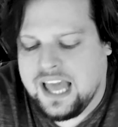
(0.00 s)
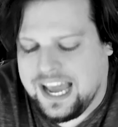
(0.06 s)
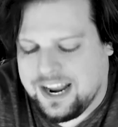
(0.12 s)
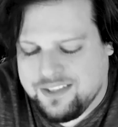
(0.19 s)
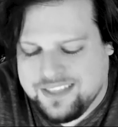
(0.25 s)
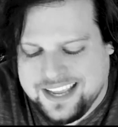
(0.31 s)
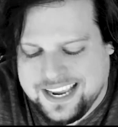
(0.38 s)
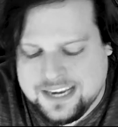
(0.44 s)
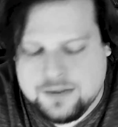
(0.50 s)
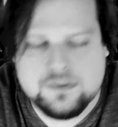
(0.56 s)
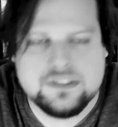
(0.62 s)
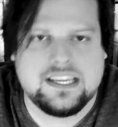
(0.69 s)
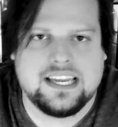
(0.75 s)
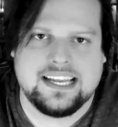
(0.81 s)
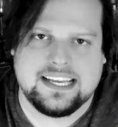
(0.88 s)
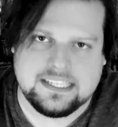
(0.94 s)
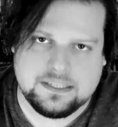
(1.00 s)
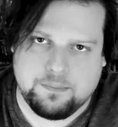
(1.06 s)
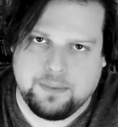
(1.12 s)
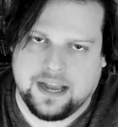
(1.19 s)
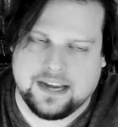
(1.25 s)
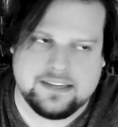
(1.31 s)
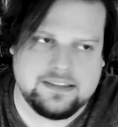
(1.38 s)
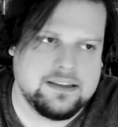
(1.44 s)
I don't think anyone's going to
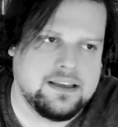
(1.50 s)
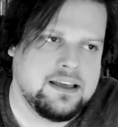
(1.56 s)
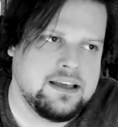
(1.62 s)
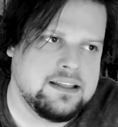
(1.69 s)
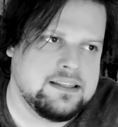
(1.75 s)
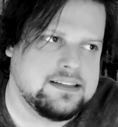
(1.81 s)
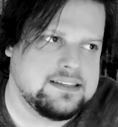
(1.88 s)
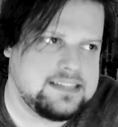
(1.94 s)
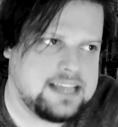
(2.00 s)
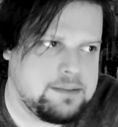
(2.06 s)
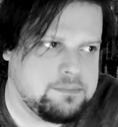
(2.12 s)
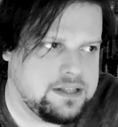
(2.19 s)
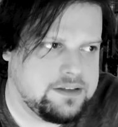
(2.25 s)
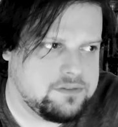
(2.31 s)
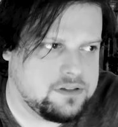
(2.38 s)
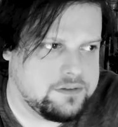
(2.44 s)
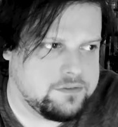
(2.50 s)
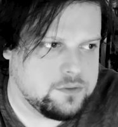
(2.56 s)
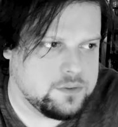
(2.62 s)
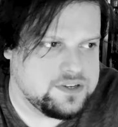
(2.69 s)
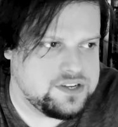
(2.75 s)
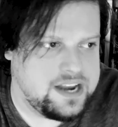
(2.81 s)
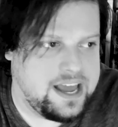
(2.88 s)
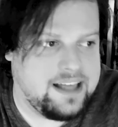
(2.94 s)
expect the same level of
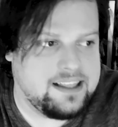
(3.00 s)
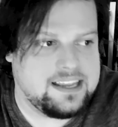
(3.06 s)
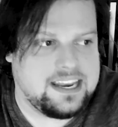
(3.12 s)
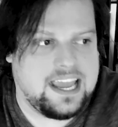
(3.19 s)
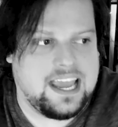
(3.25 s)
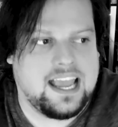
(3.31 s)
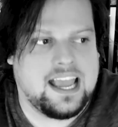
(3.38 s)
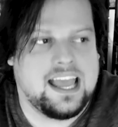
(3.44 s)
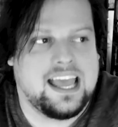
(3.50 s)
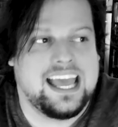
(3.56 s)
originality.